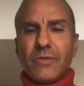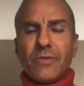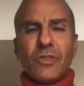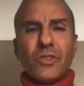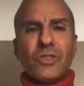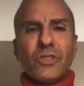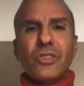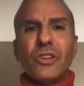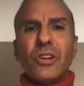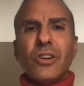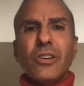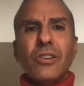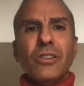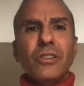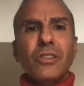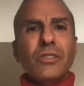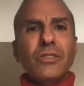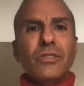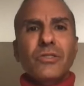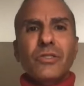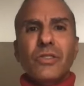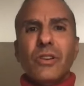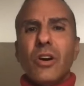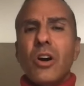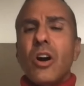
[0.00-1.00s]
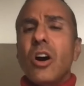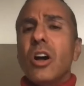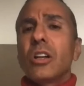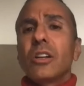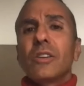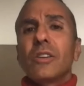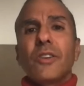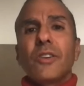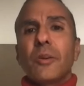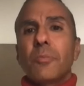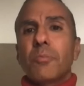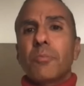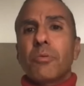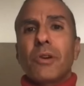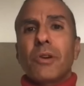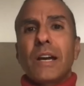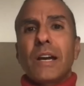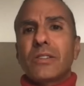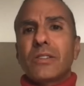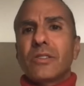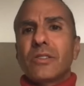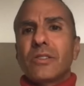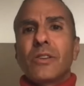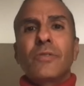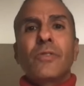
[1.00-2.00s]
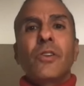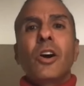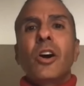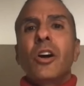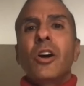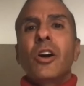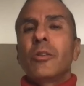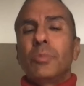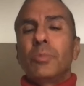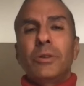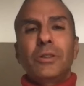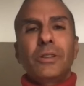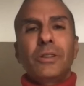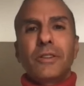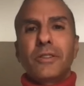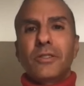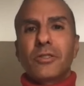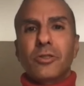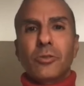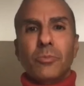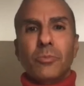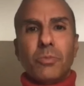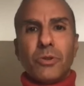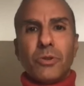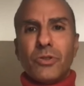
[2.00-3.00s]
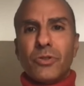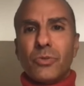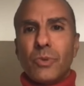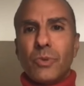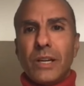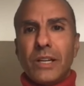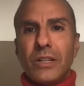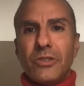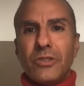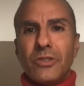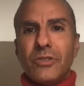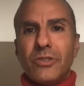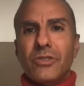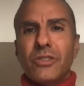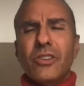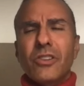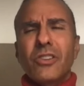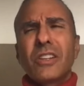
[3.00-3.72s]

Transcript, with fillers: For starters, all of our press of all political persuasions,